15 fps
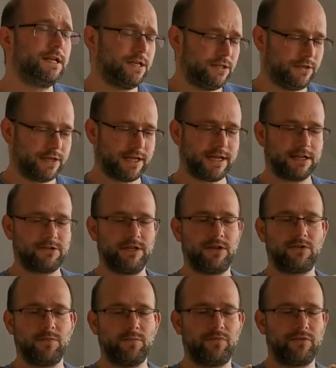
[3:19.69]
you can actually
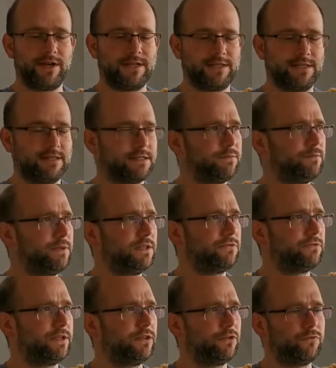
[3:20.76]
compress it
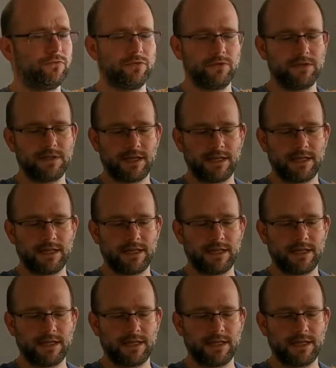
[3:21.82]
between the wood,